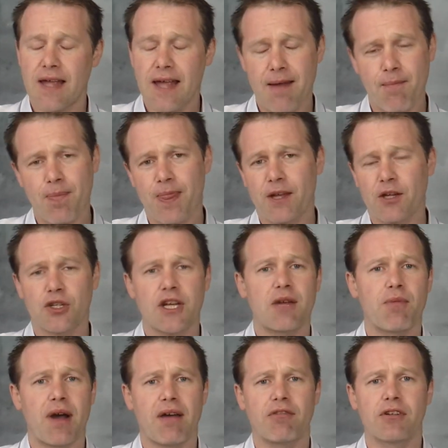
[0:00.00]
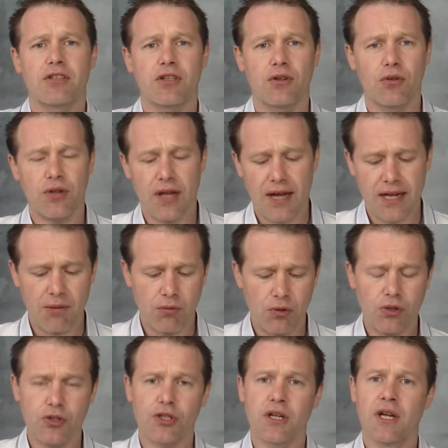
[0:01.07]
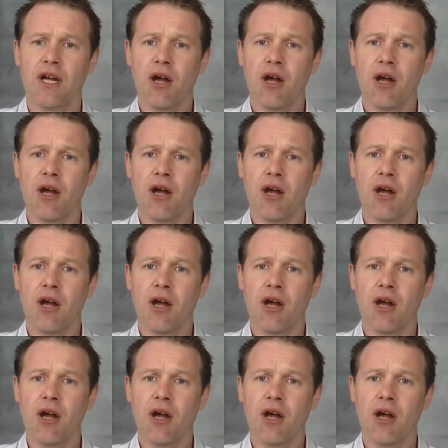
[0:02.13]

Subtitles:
sheep haven't and other animals, but in